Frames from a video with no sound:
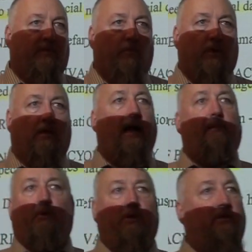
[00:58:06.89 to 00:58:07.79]
Where
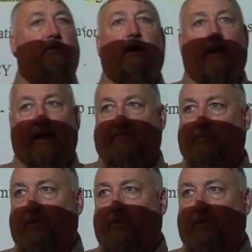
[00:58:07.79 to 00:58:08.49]
libel, you did not have to